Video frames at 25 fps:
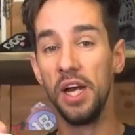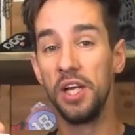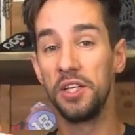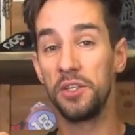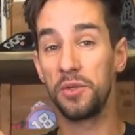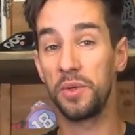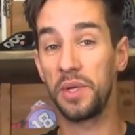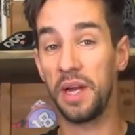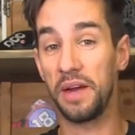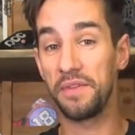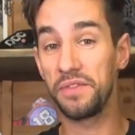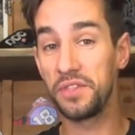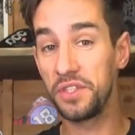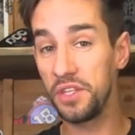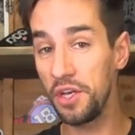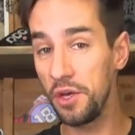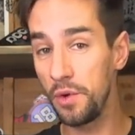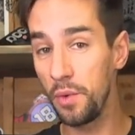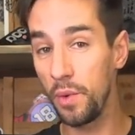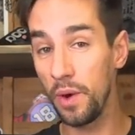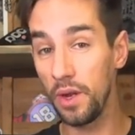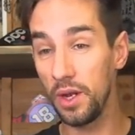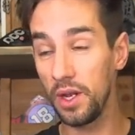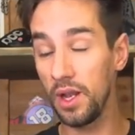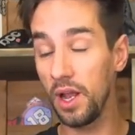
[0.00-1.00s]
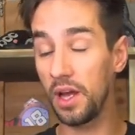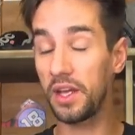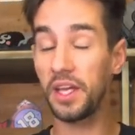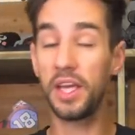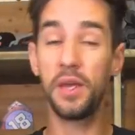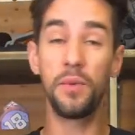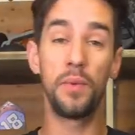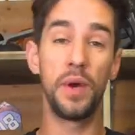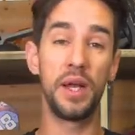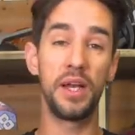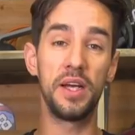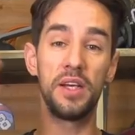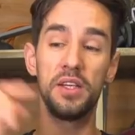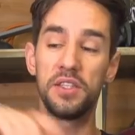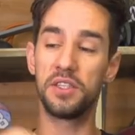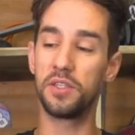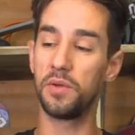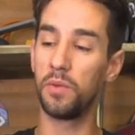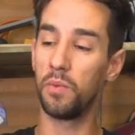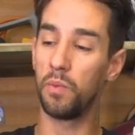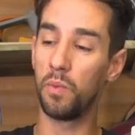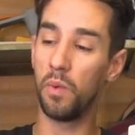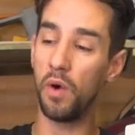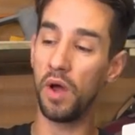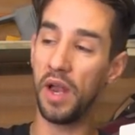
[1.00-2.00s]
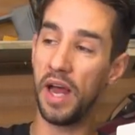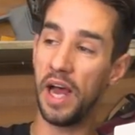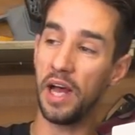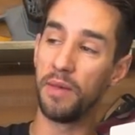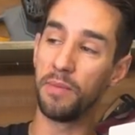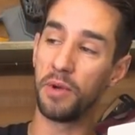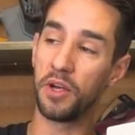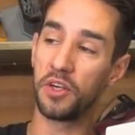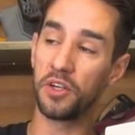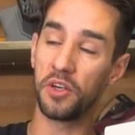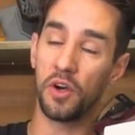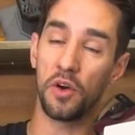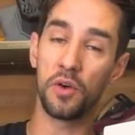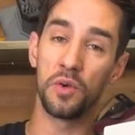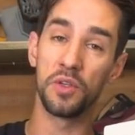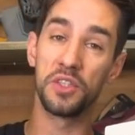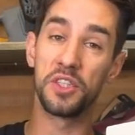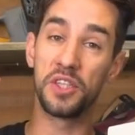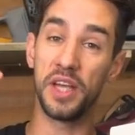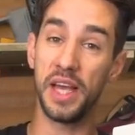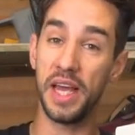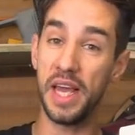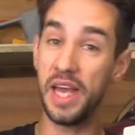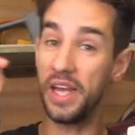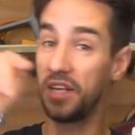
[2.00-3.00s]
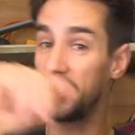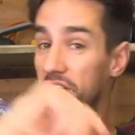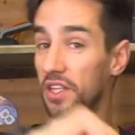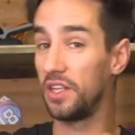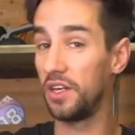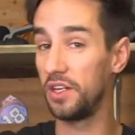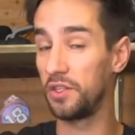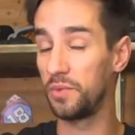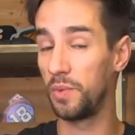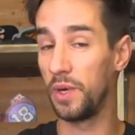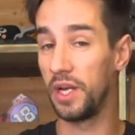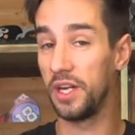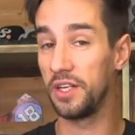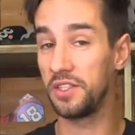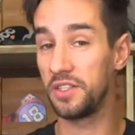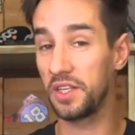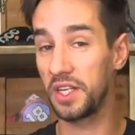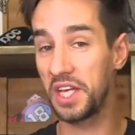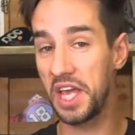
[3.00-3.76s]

So we're gonna have two lucky winners, one helmet and goggles to each of those winners.